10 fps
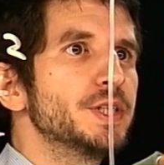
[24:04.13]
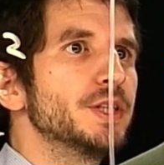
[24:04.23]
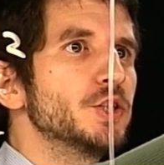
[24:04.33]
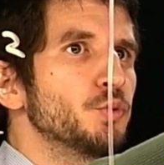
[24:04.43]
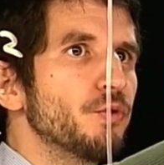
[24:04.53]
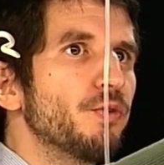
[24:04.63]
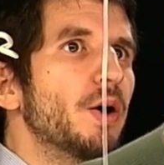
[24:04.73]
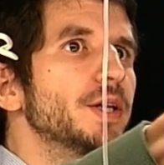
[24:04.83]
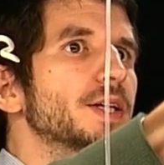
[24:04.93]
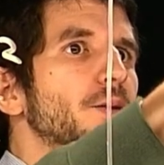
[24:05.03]
this, we
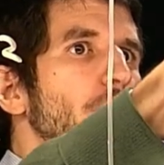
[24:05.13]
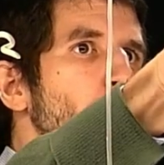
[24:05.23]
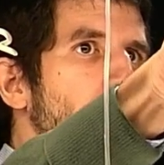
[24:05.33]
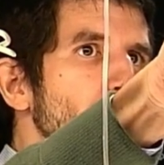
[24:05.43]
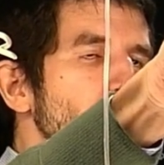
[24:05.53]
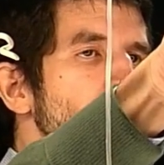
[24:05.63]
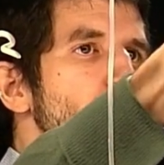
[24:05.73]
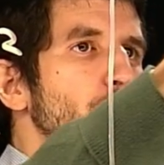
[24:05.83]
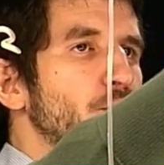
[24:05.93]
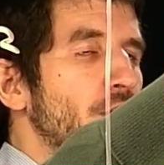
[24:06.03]
found it out, now we have
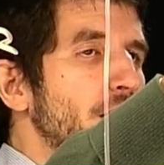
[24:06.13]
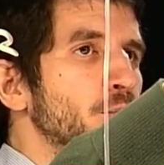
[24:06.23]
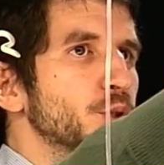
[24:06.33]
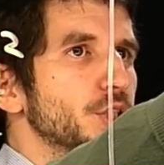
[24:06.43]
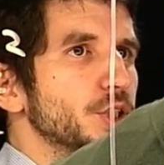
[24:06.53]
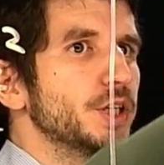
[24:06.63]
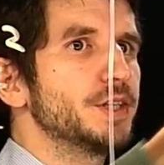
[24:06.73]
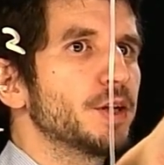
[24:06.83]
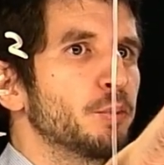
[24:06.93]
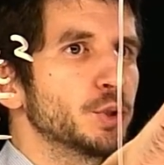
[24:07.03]
the final position,
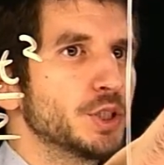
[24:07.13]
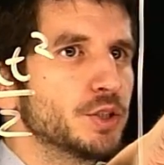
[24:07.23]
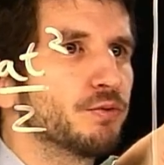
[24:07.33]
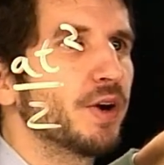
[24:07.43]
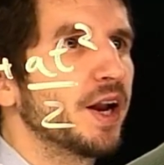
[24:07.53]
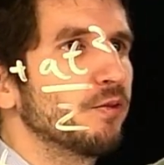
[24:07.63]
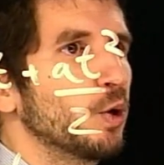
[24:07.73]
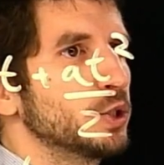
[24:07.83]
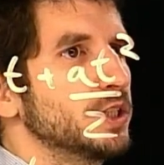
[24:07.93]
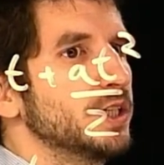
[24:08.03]
final
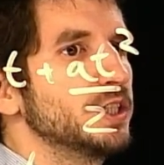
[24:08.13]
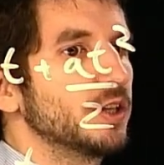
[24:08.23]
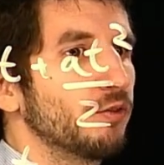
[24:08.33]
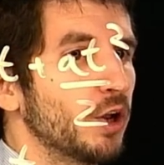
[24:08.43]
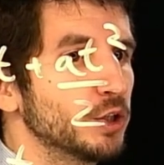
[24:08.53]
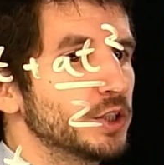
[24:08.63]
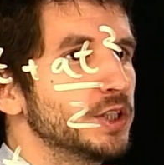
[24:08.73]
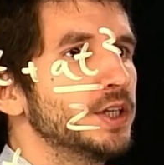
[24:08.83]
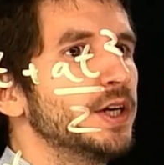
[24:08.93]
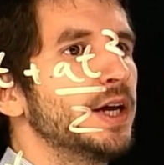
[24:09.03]
velocity, initial
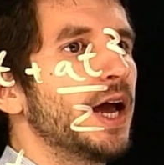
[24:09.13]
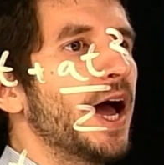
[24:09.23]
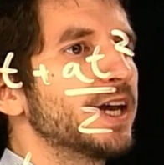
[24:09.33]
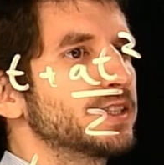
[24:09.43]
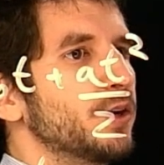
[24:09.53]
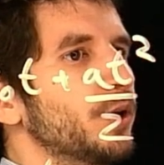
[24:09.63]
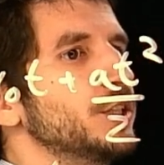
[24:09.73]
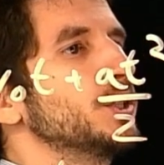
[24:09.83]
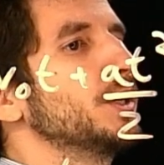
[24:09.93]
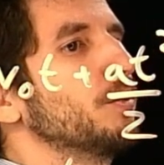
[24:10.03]
velocity,
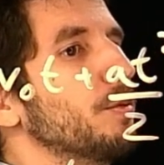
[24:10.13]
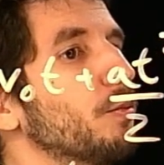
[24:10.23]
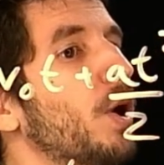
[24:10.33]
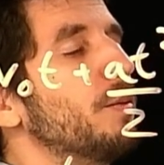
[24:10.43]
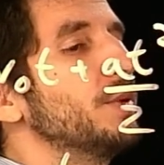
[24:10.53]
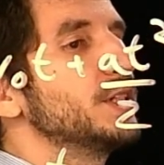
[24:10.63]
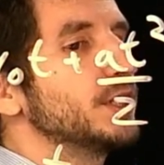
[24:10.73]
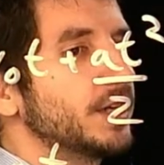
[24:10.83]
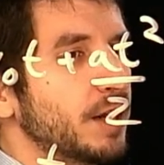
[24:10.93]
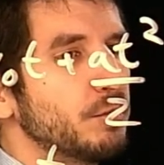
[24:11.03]
acceleration, and the one
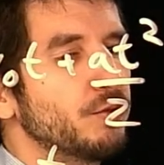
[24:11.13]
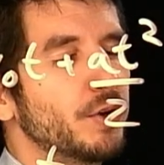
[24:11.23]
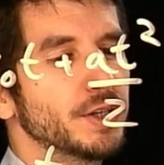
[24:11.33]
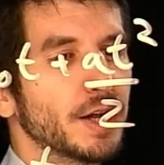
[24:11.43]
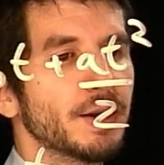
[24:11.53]
missing can be figured out.